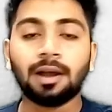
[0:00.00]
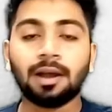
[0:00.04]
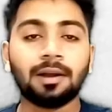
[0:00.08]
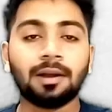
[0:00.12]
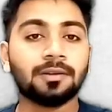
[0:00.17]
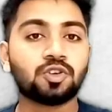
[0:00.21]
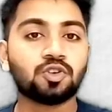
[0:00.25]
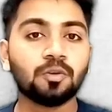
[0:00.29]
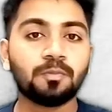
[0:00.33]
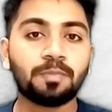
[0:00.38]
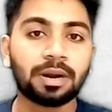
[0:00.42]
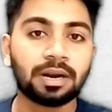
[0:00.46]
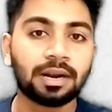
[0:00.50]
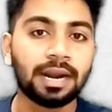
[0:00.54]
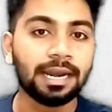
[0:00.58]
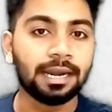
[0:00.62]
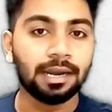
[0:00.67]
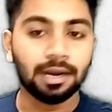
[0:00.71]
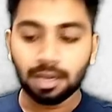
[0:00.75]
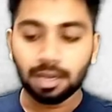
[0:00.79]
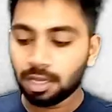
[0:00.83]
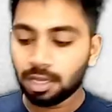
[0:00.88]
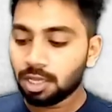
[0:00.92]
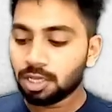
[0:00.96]
Super, right?
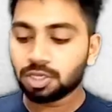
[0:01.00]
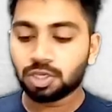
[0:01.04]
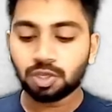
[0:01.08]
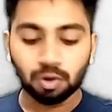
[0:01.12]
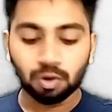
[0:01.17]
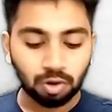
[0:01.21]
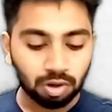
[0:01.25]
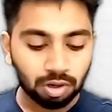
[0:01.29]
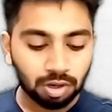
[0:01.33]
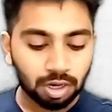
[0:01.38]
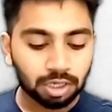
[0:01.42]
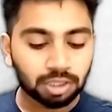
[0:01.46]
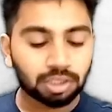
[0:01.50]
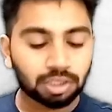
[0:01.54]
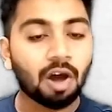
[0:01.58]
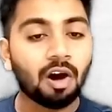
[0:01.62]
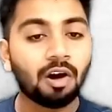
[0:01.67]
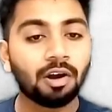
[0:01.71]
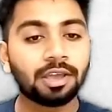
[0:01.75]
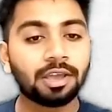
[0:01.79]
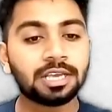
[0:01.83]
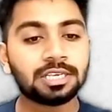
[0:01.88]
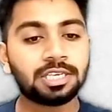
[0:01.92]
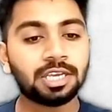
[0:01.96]
So
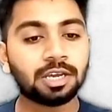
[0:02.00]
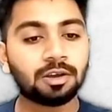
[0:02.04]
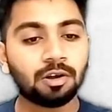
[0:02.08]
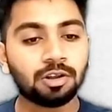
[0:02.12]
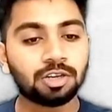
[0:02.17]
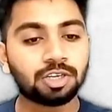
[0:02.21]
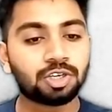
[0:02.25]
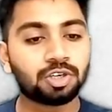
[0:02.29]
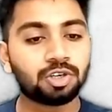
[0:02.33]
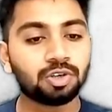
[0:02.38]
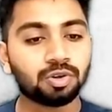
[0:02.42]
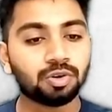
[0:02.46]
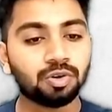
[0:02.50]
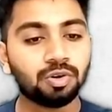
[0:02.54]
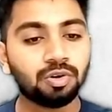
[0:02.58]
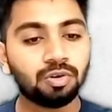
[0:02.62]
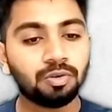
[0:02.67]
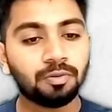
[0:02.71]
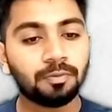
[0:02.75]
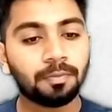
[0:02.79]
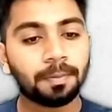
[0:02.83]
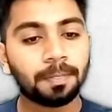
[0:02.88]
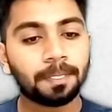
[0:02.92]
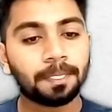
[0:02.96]
torque is equals to
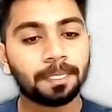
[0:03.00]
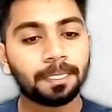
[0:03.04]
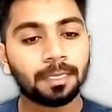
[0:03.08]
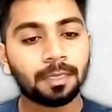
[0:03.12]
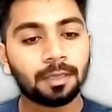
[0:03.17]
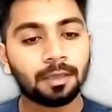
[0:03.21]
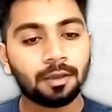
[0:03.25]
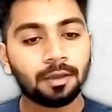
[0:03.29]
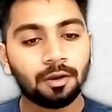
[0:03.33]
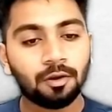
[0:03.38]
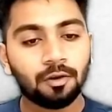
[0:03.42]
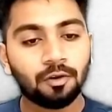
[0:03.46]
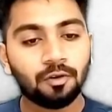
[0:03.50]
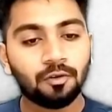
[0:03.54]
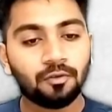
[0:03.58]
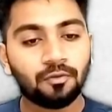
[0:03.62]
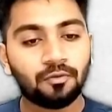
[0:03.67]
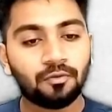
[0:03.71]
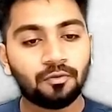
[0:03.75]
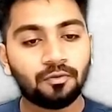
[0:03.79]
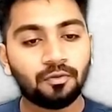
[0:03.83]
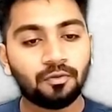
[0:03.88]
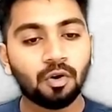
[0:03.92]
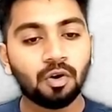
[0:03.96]

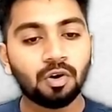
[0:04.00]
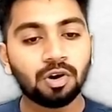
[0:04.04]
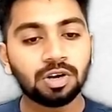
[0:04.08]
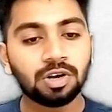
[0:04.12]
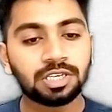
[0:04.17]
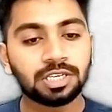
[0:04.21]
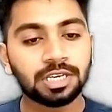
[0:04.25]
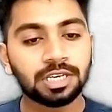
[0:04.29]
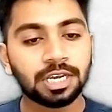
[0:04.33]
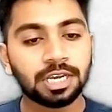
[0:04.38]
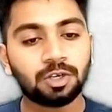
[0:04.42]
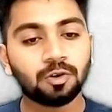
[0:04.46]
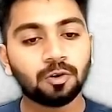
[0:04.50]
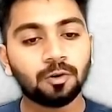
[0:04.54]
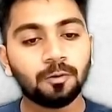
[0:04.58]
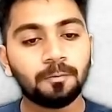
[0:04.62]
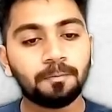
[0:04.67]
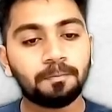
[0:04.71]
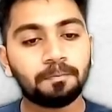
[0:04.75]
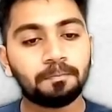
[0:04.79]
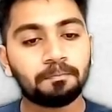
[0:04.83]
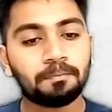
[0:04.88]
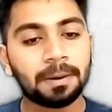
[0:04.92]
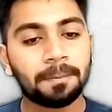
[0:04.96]
force
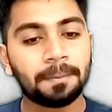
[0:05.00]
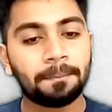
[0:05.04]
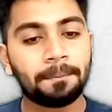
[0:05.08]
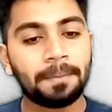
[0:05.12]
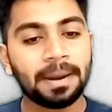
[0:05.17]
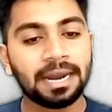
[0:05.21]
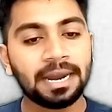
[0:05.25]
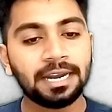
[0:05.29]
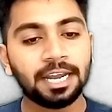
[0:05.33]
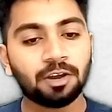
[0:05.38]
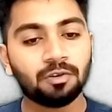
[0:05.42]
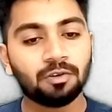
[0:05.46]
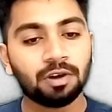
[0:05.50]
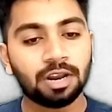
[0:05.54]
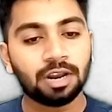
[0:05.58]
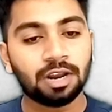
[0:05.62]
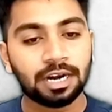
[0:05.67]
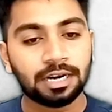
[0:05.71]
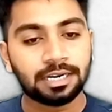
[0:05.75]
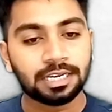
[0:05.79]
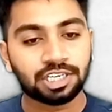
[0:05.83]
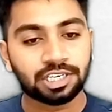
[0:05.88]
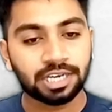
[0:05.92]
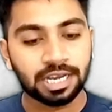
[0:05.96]
into perpendicular
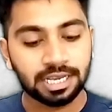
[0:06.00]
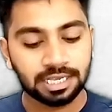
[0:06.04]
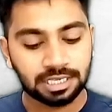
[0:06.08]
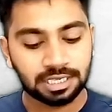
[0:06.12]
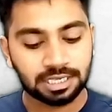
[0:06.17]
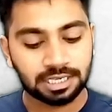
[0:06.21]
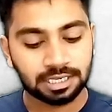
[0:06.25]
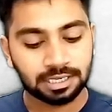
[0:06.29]
distance.